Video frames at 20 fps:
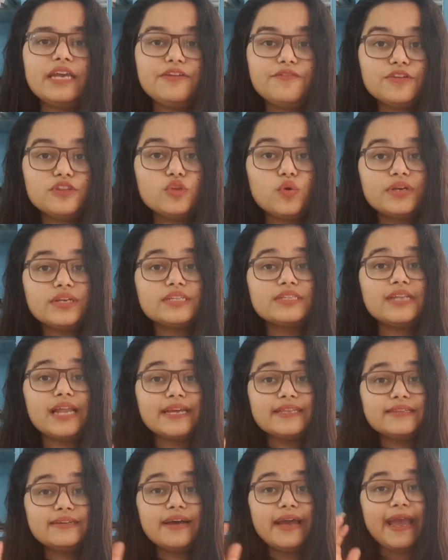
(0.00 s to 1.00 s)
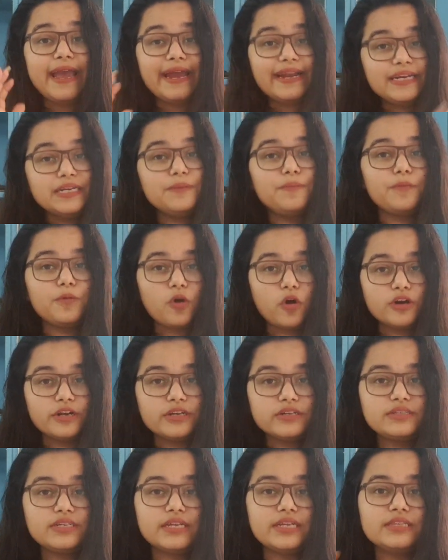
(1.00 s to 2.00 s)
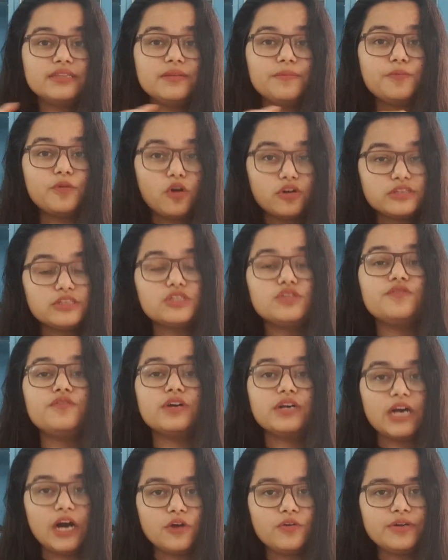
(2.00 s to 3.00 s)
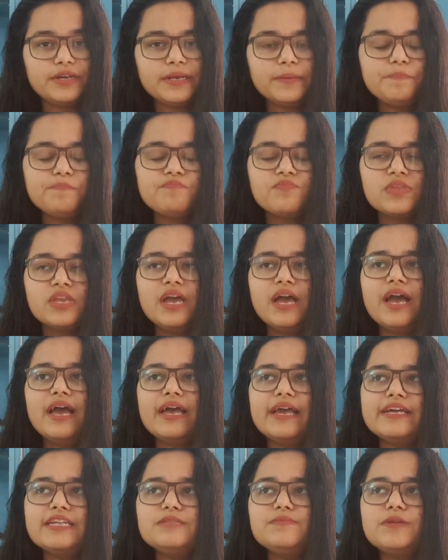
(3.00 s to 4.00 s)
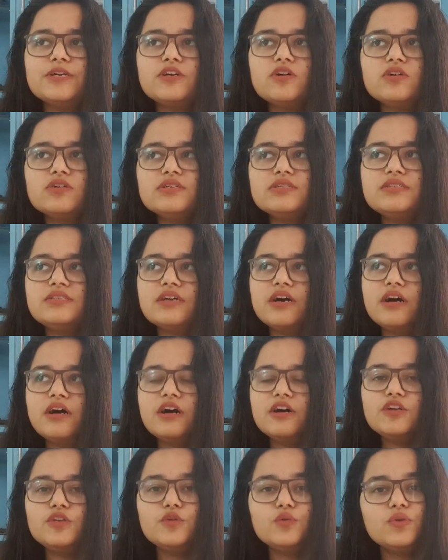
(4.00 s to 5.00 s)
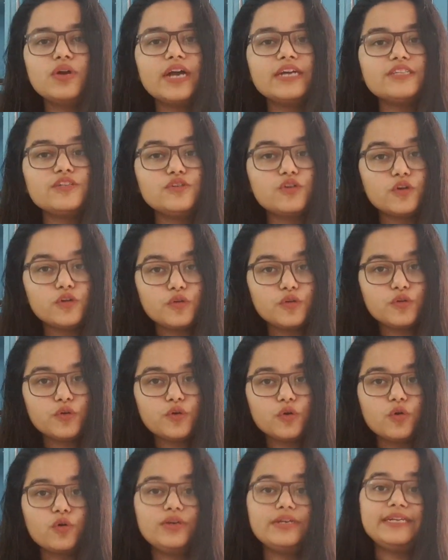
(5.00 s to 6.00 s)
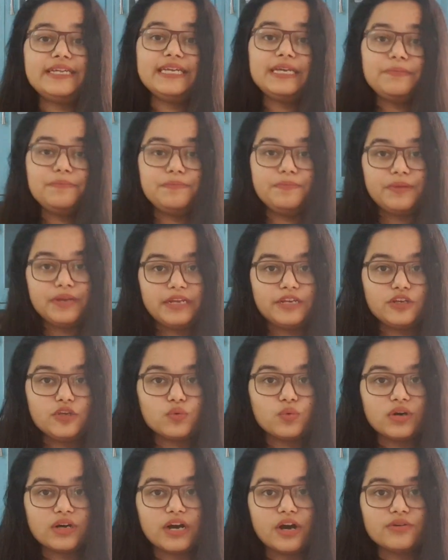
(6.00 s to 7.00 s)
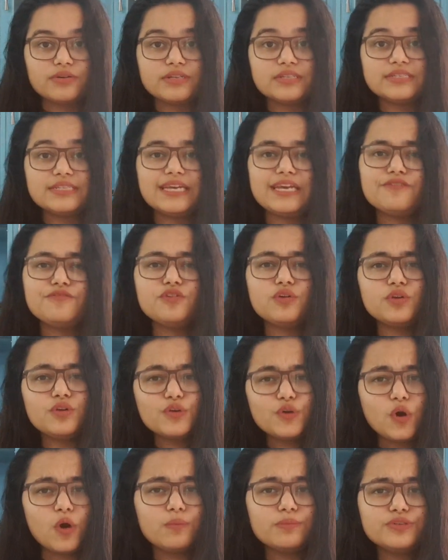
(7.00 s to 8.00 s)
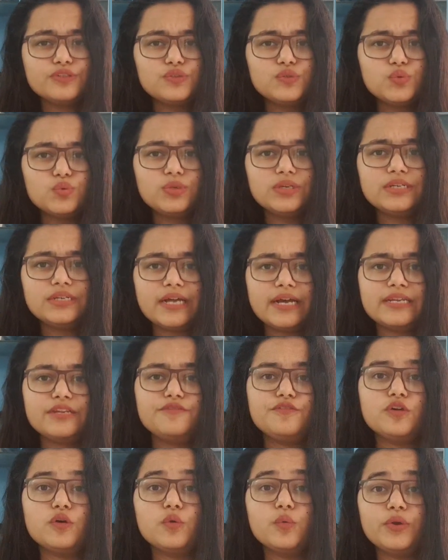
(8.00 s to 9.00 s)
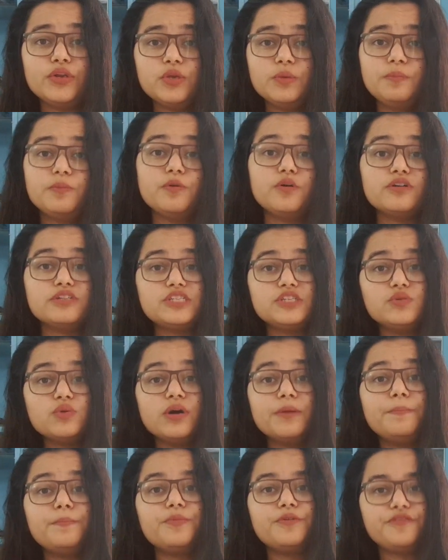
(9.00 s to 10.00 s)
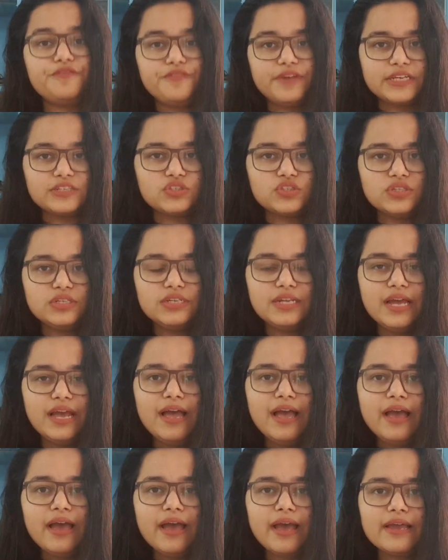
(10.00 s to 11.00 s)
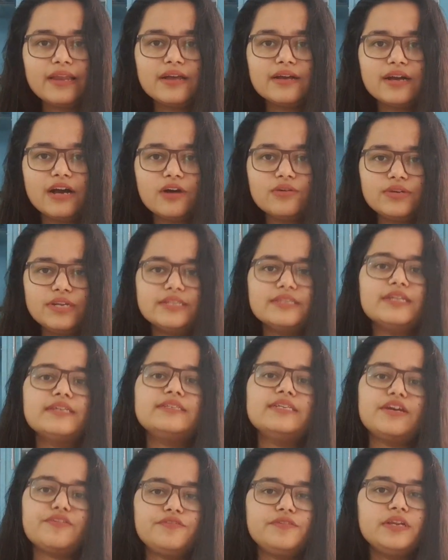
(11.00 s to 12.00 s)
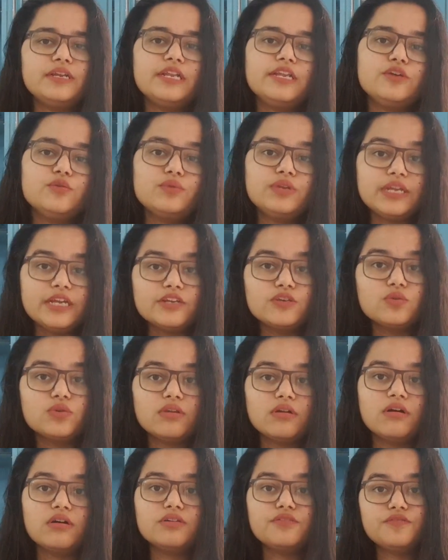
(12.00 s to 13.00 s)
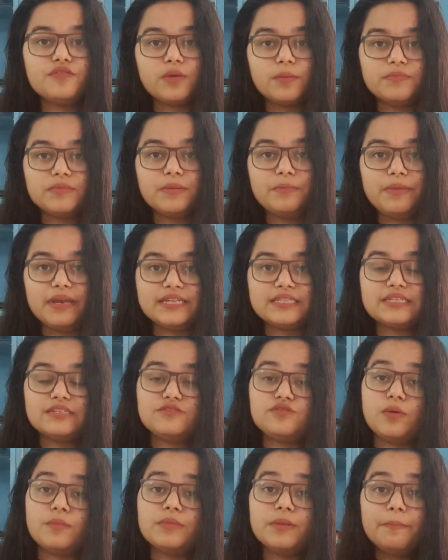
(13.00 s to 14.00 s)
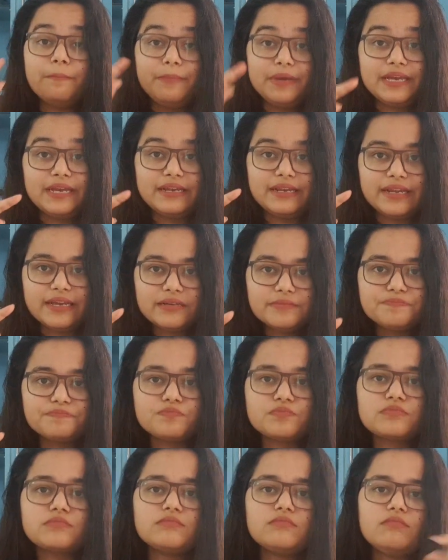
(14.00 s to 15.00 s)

even though it is like the end product in the process of accounting, is because you guys are not going to go deep into accountancy. If you're a commerce student and if you're going to pursue a profession in accounting, then definitely you need to learn from the basics from the beginning,